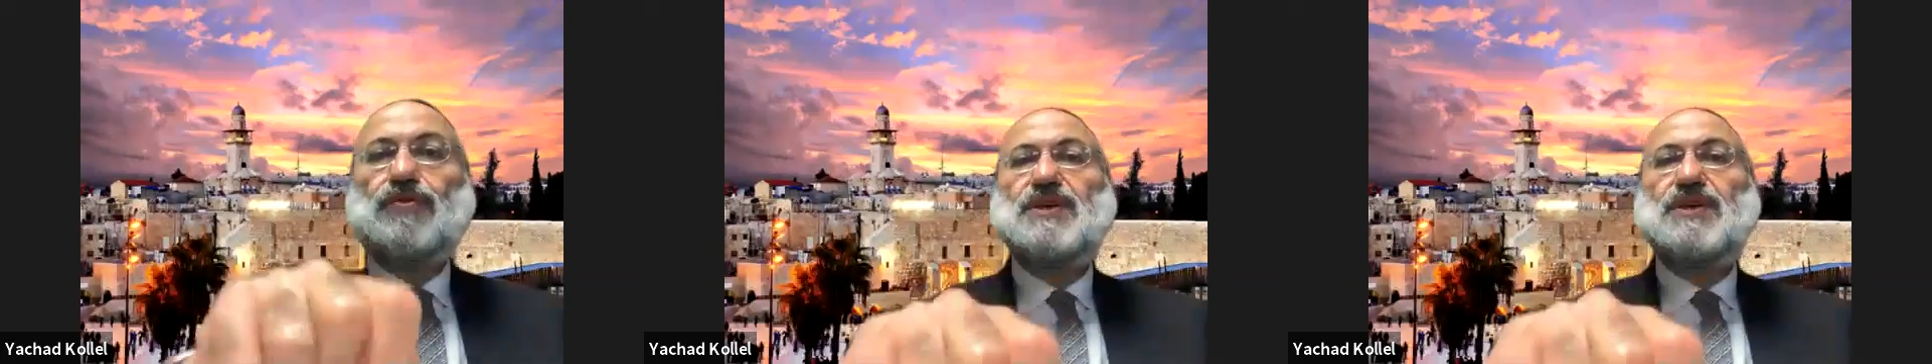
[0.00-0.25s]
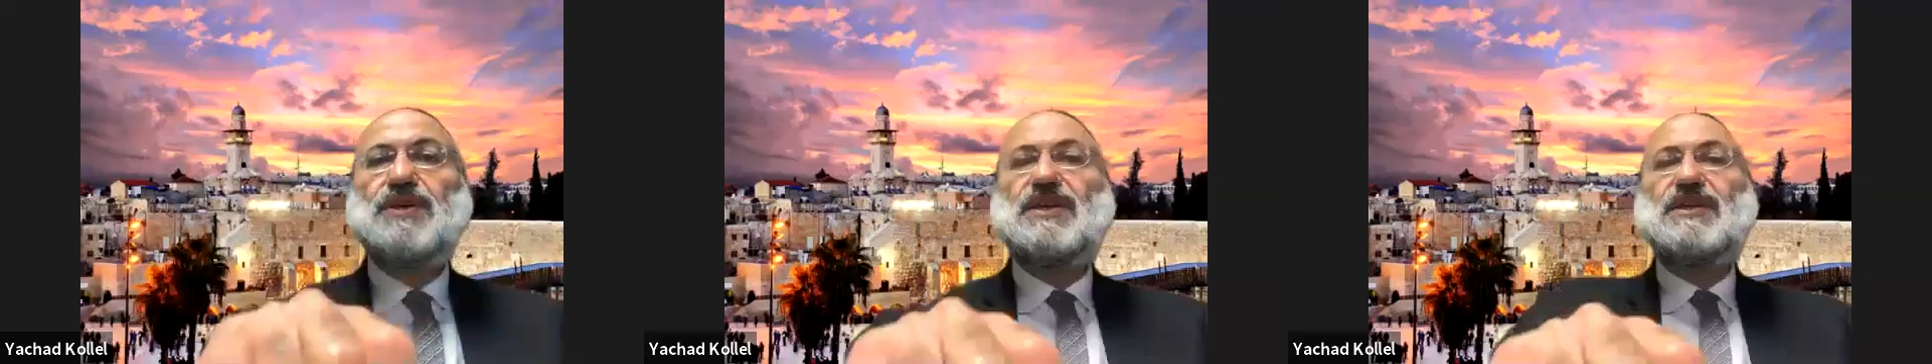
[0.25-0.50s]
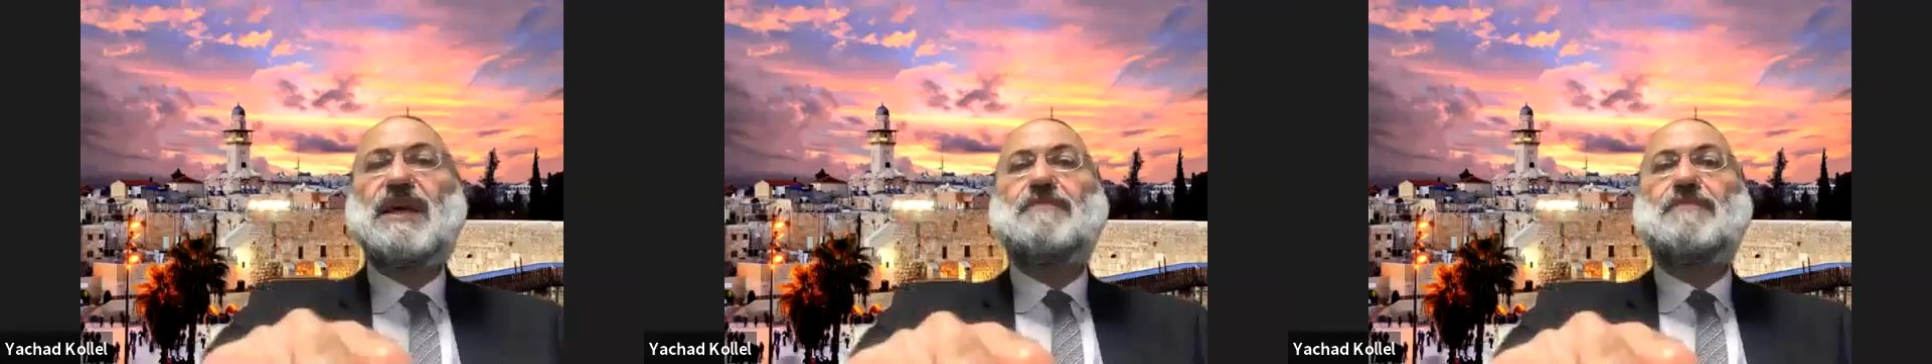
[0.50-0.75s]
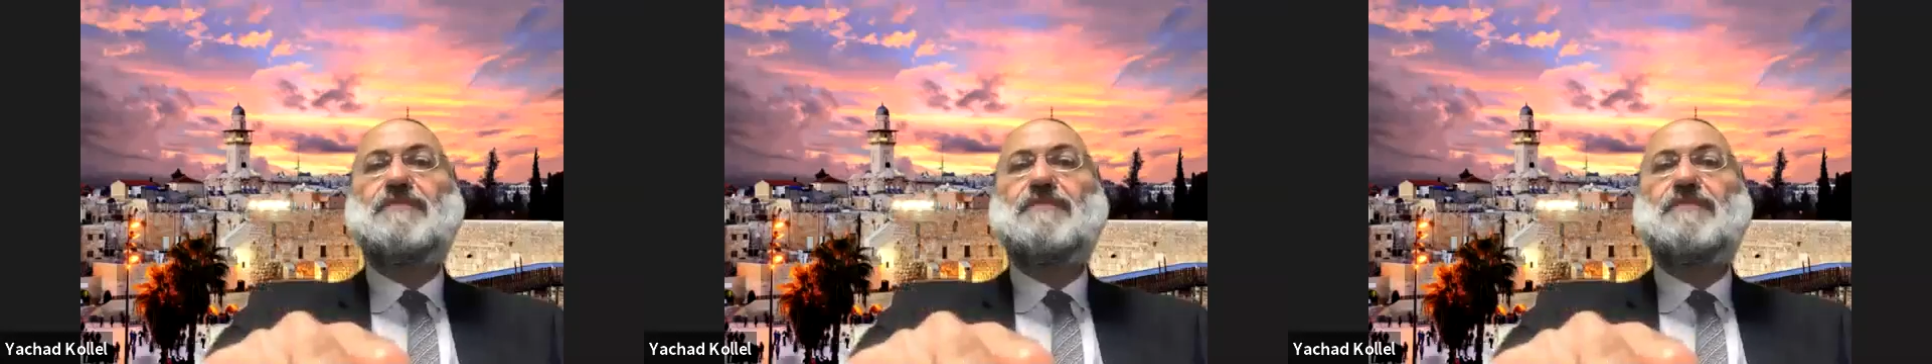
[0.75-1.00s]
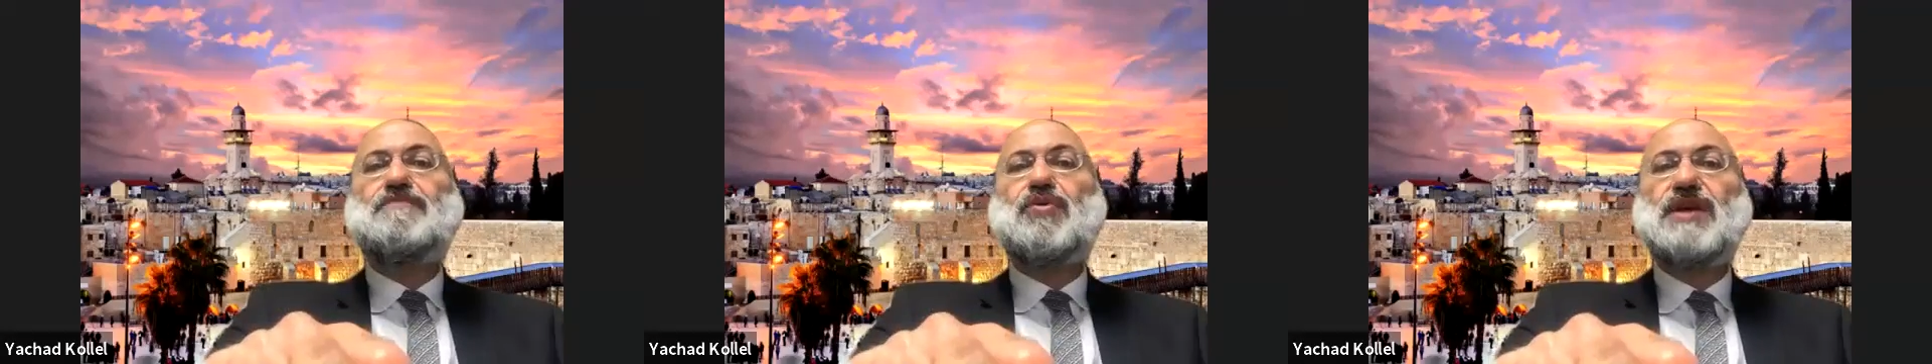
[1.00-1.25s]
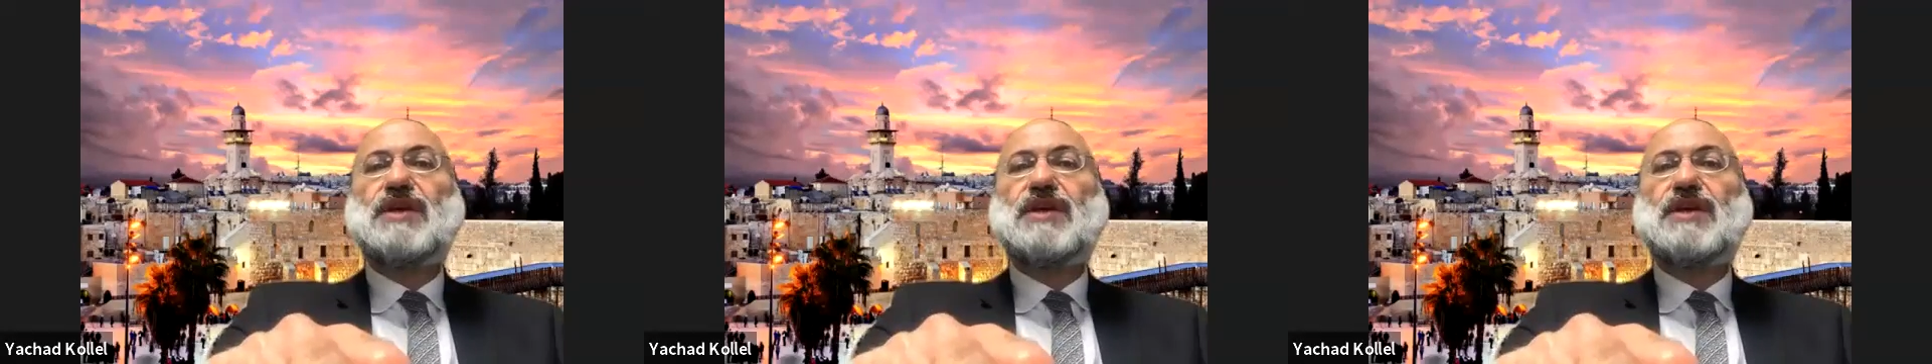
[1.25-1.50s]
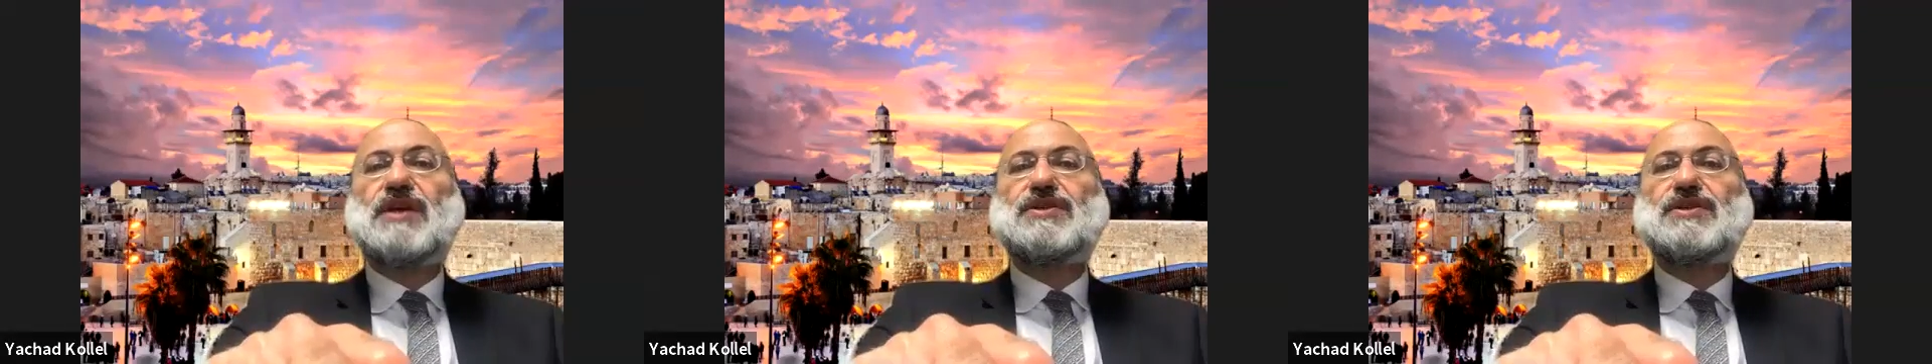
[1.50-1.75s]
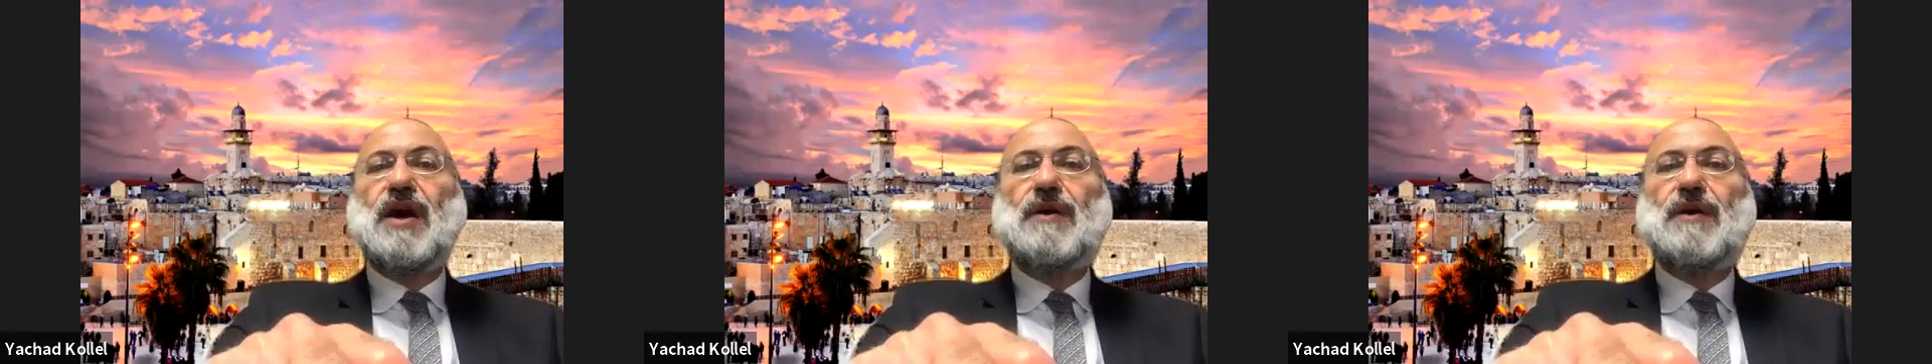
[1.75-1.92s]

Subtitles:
would be the protection of the